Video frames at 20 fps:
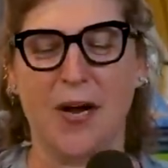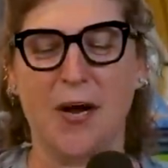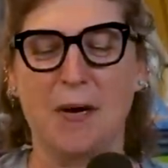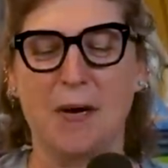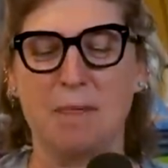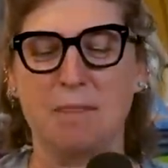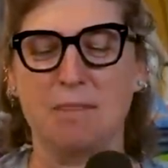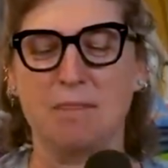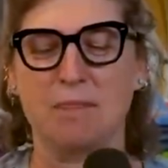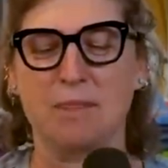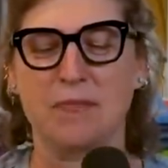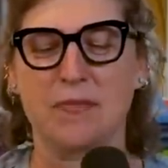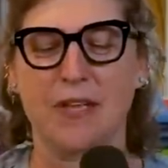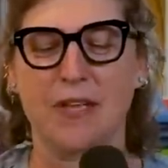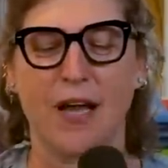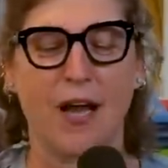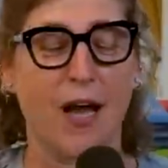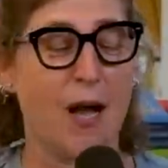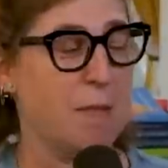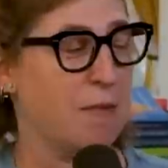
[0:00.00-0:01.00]
Um,
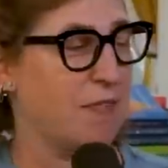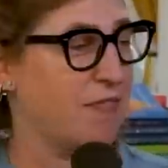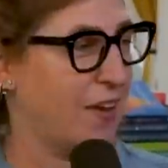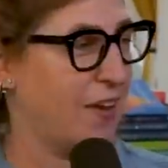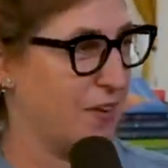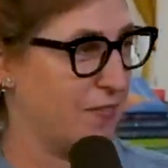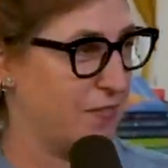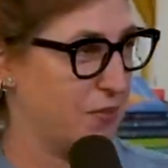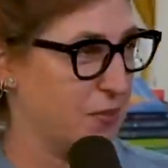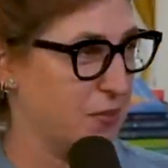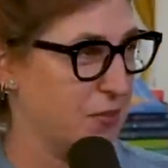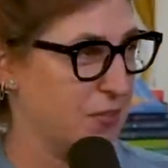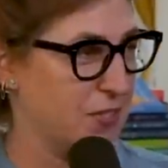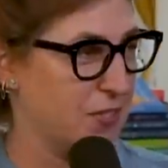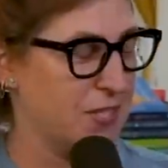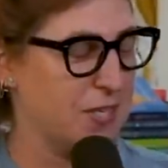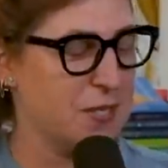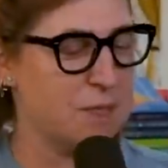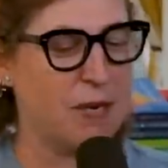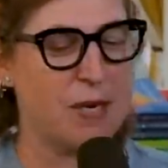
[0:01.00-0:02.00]
I'm a fan of
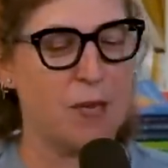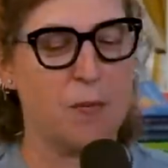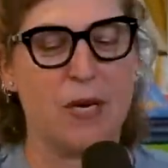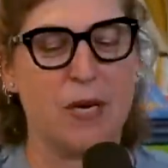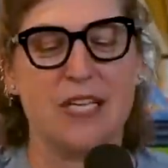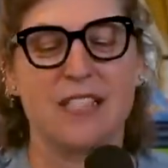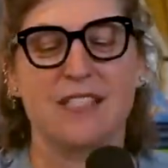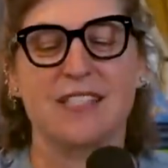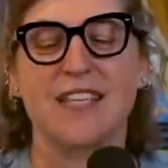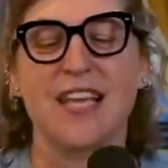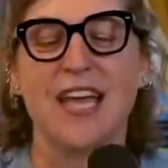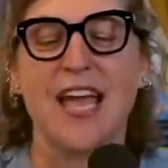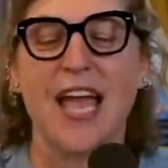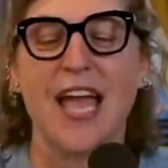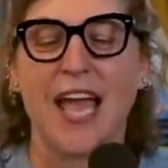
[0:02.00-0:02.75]
yours in many ways